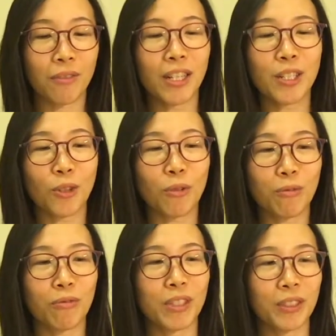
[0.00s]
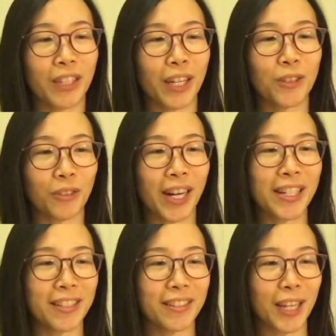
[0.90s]
don't feel that
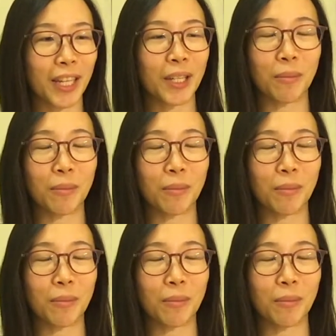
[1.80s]
great taking a